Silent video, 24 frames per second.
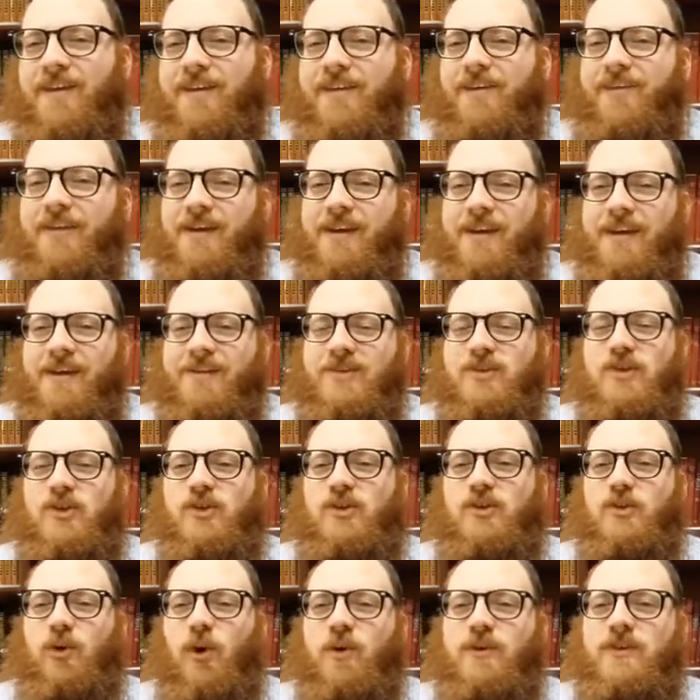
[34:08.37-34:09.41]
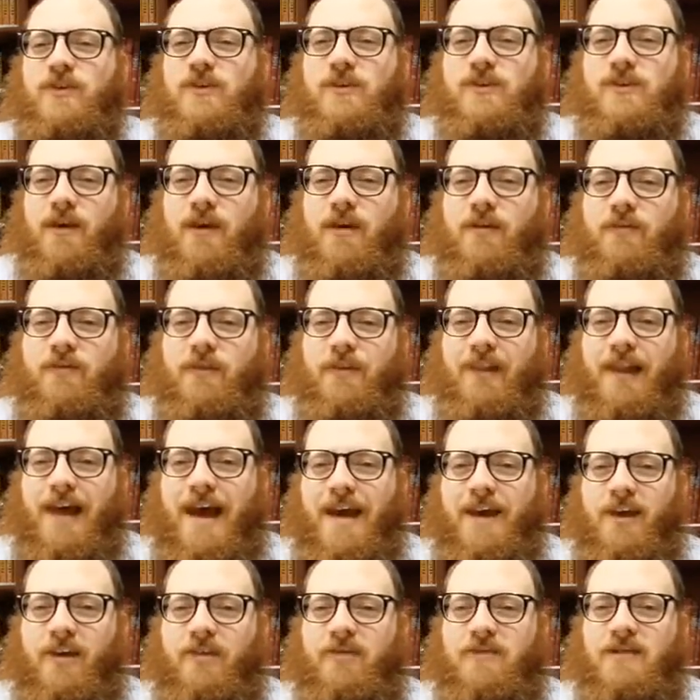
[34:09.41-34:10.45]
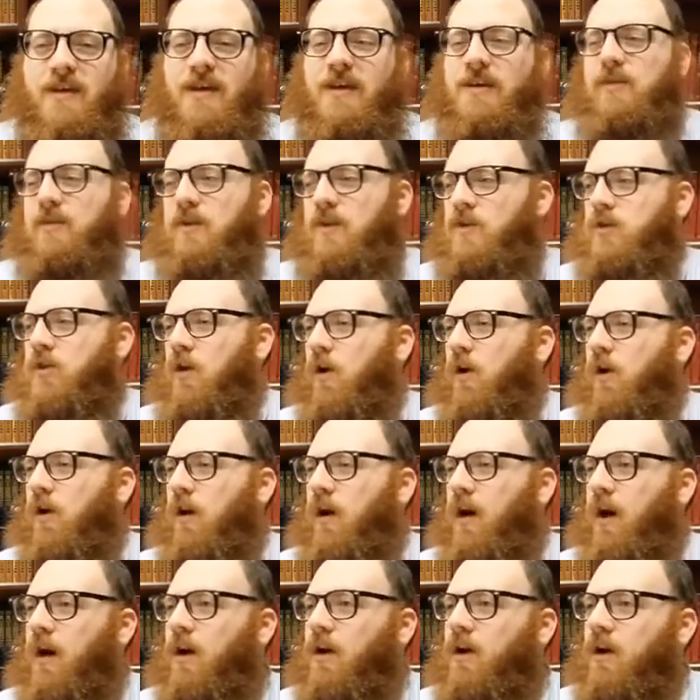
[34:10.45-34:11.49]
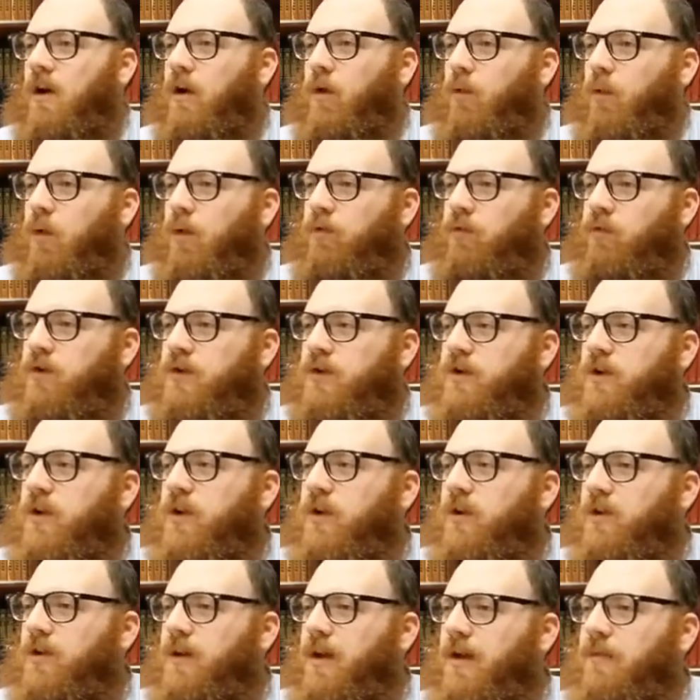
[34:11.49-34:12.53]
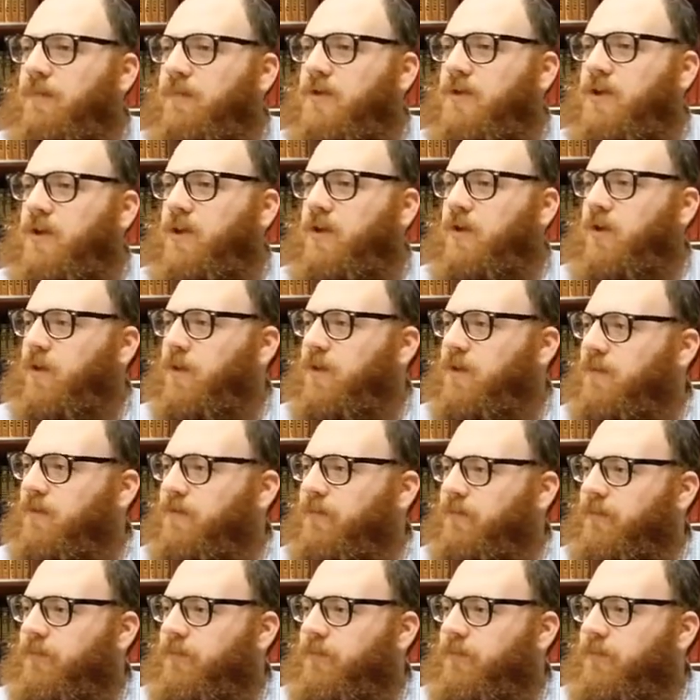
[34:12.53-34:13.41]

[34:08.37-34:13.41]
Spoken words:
The source of light in the Torah will return them to good.